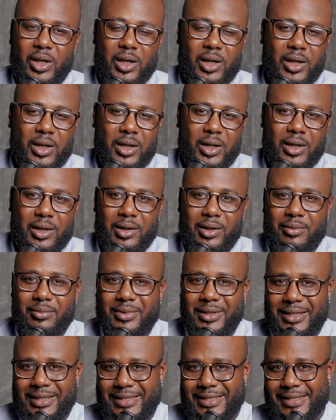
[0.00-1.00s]

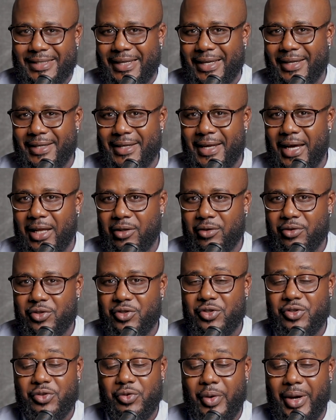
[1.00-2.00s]
$10
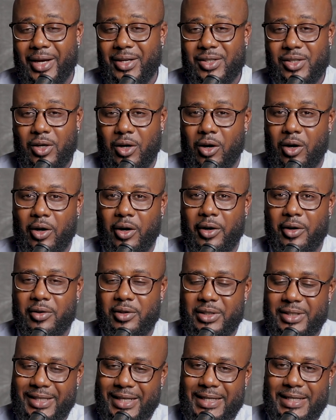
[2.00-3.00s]
scratch card,
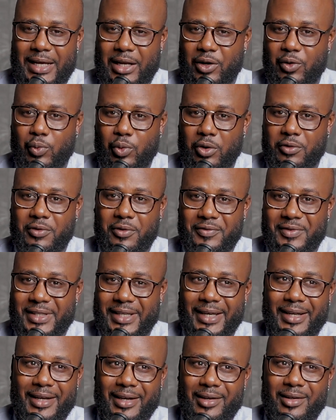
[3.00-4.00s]
$10 worth of
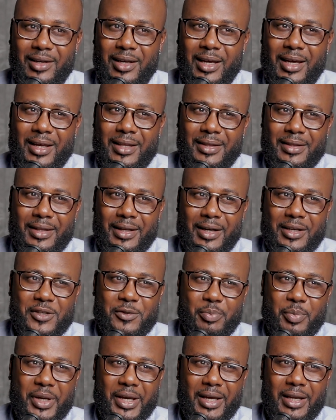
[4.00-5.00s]
data that I
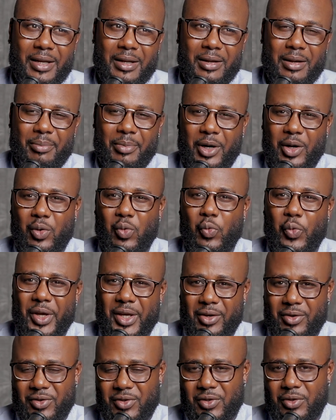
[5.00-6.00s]
spend about a
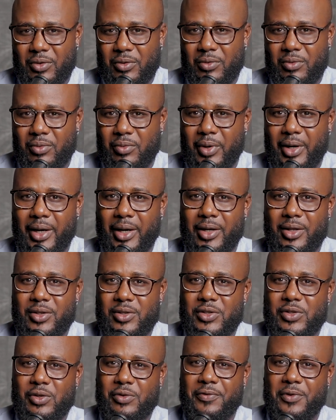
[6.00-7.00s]
week or so, right?
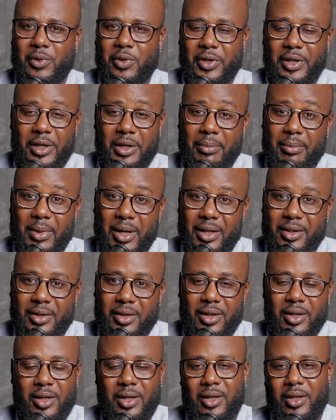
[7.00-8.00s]
So if you're looking at a month,
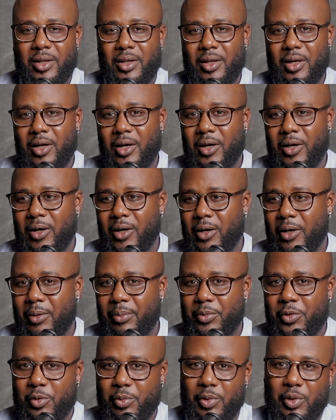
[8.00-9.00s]

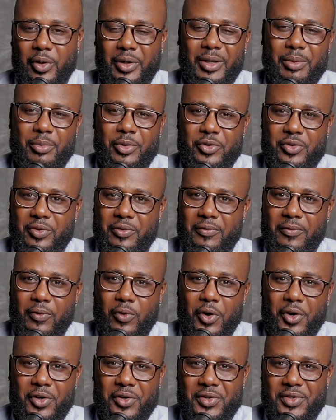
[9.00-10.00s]
you're looking between
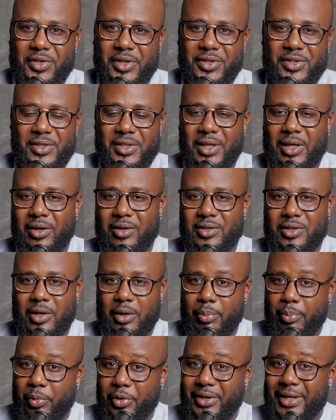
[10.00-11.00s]
$40 to $60.
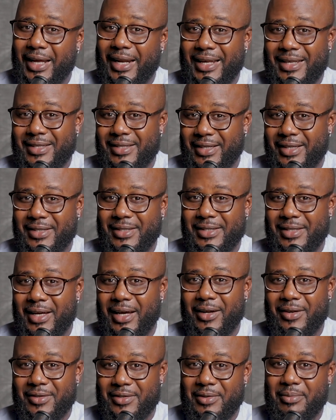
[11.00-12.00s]
I'll put that at $60
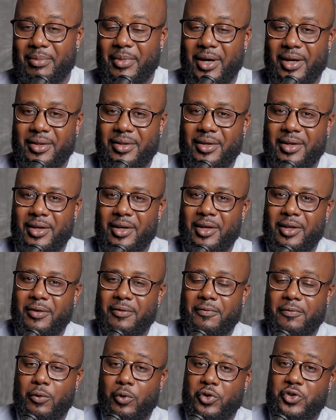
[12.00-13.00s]
a month
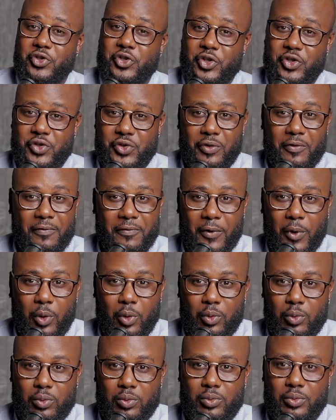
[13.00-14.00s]
for just your
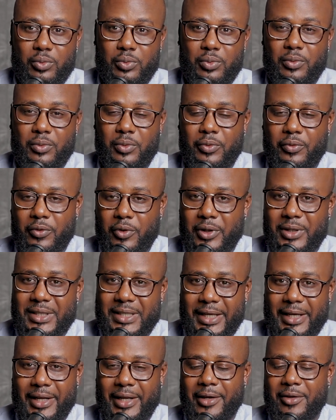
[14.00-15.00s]
phone or
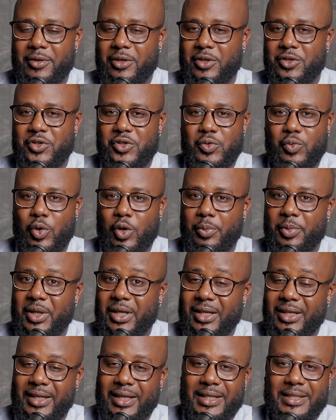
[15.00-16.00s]
data, because you want to be
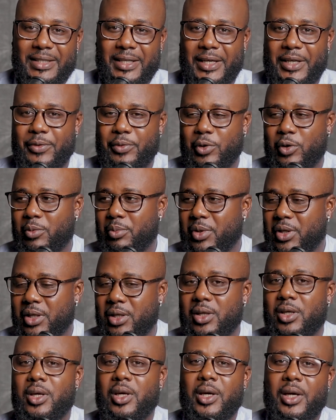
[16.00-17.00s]
connected. You want to
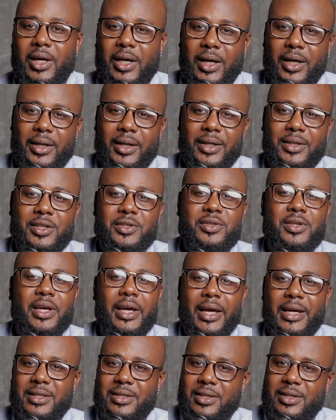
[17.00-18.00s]
be connected to the
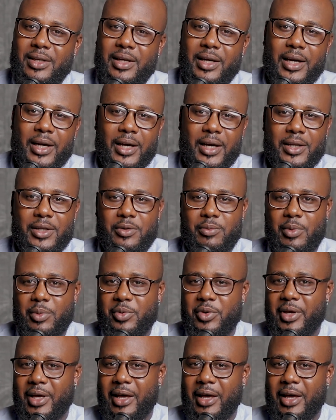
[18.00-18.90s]
internet. You maybe